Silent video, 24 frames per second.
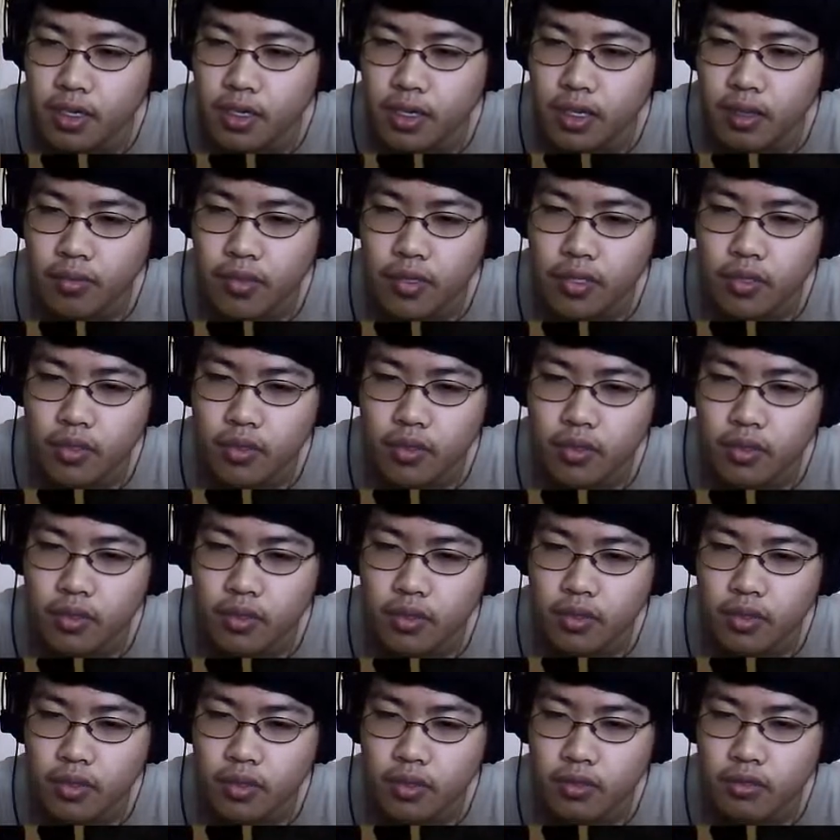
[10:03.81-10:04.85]
Let me
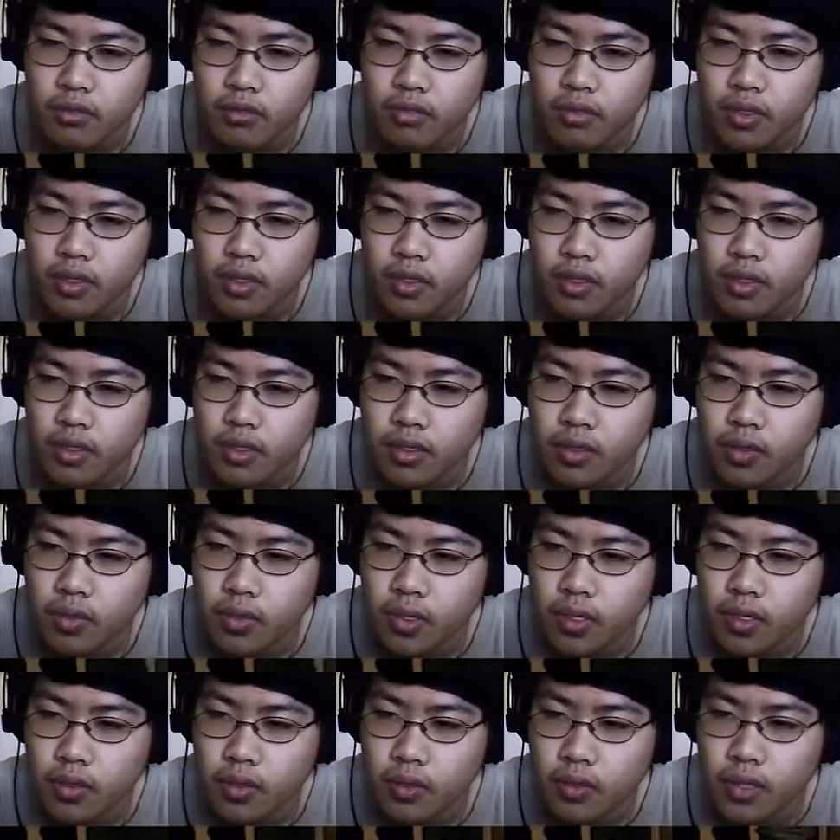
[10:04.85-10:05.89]
z zoom in a
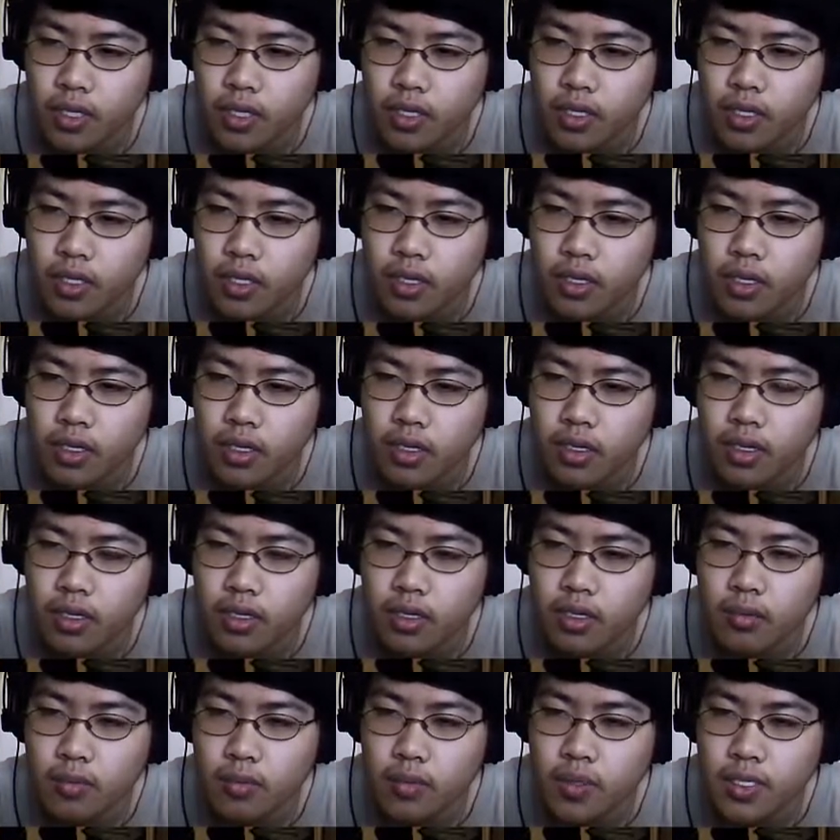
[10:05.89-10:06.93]
little bit.
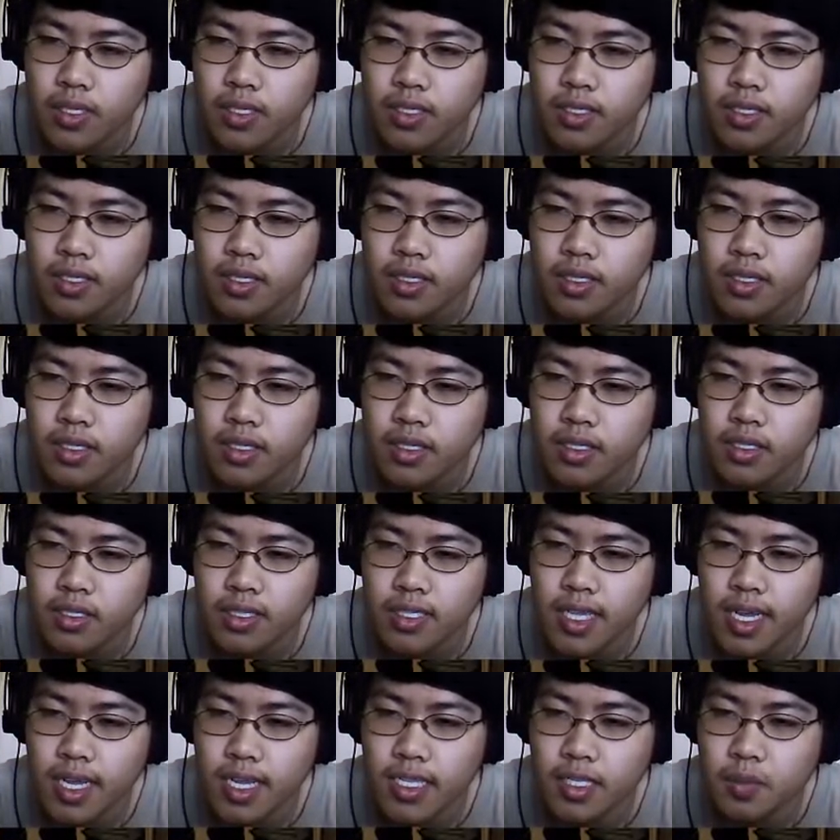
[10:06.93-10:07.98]
Um,
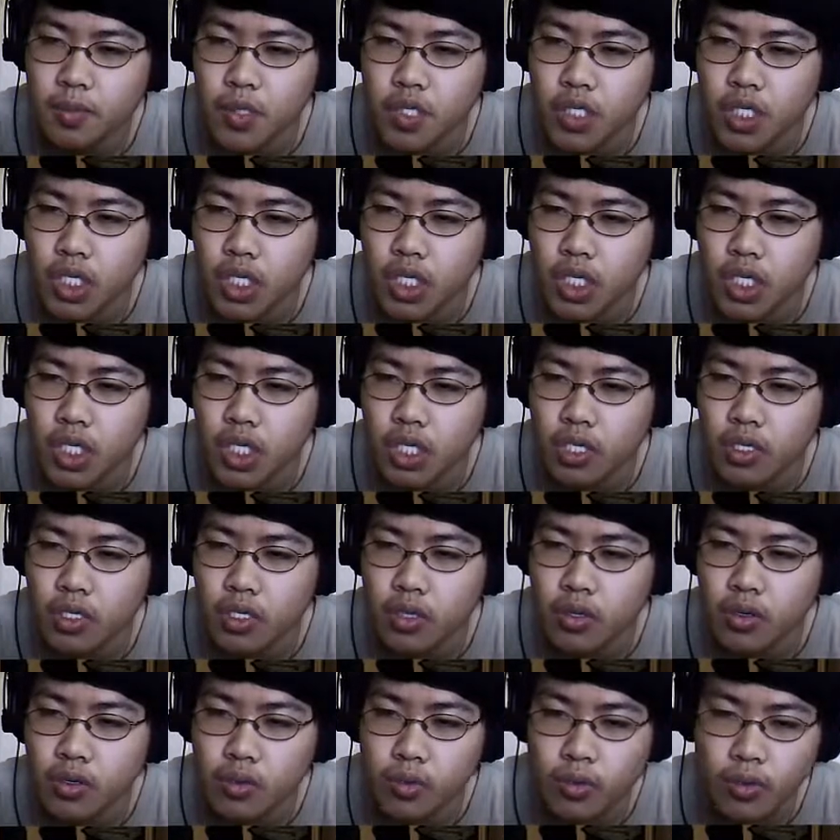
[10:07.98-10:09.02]
Science machine.
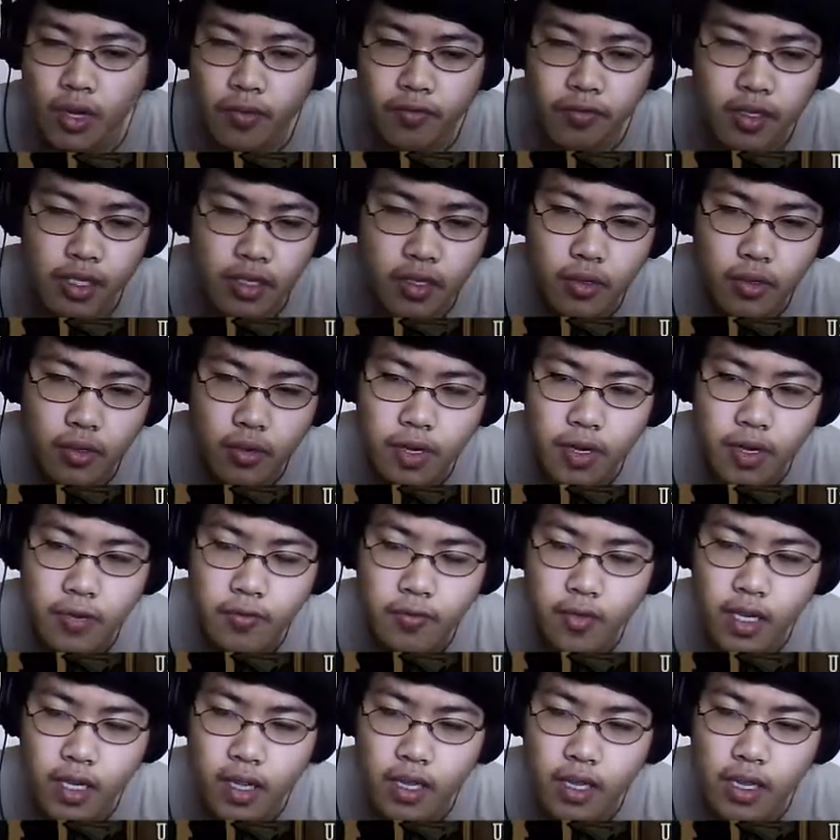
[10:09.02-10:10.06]
New craft craft
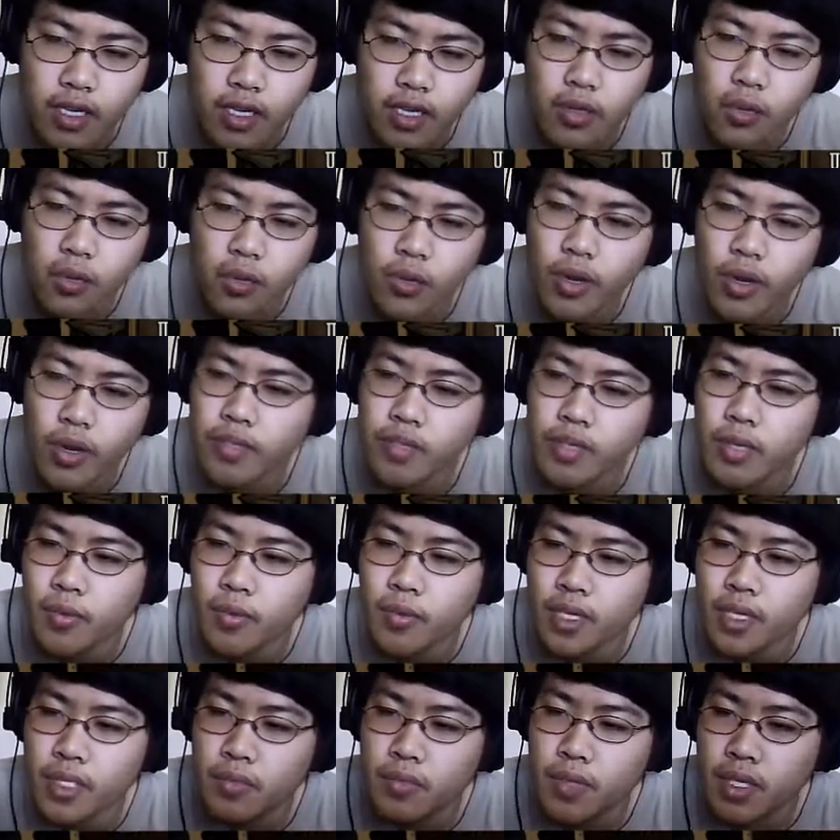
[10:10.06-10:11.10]
unlock new crafting
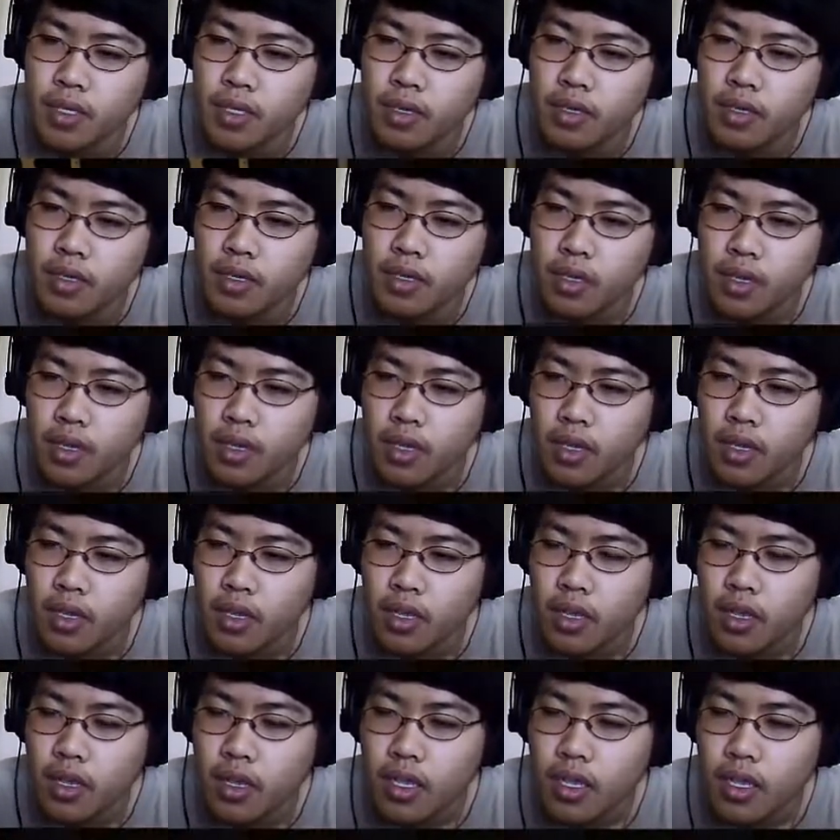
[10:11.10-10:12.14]
recipe.
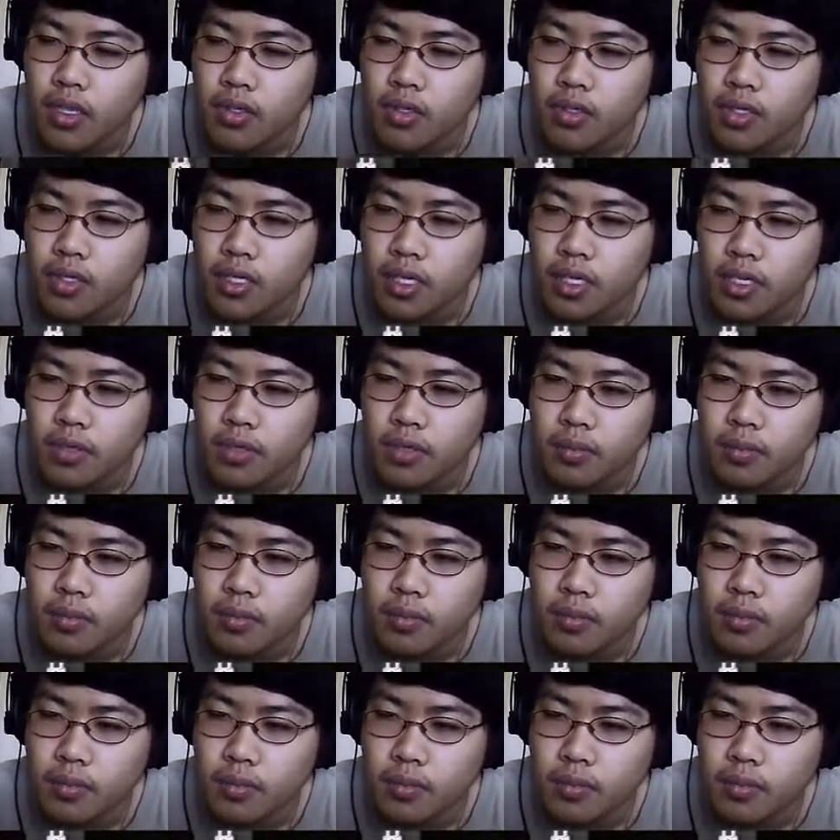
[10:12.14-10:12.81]
Interesting.